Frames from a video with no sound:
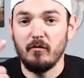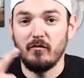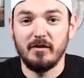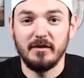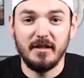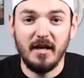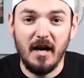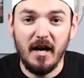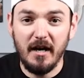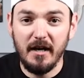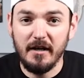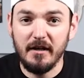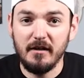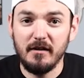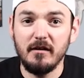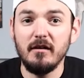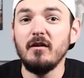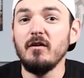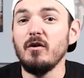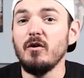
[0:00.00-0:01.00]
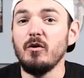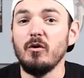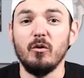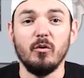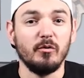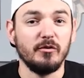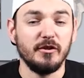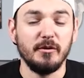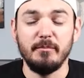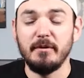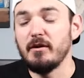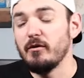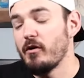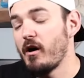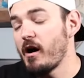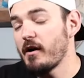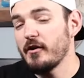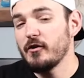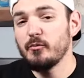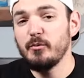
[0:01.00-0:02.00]
retire, or to be
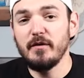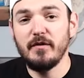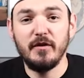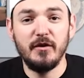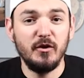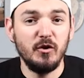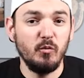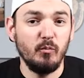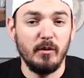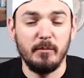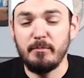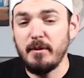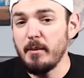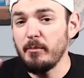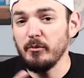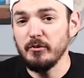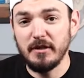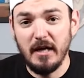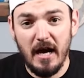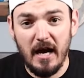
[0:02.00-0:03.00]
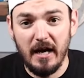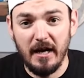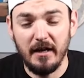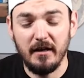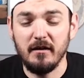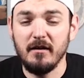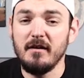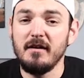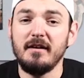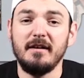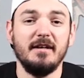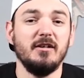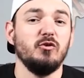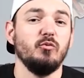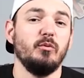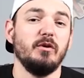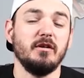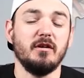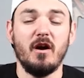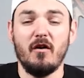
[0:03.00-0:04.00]
honest with you, when people die, is
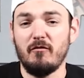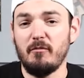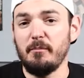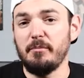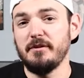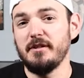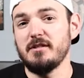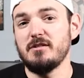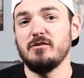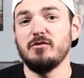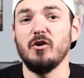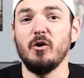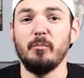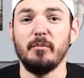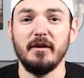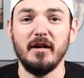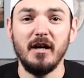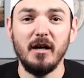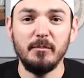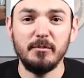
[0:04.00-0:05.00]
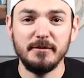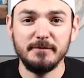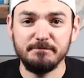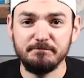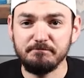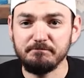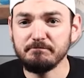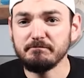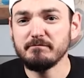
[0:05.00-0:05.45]
when government positions open up.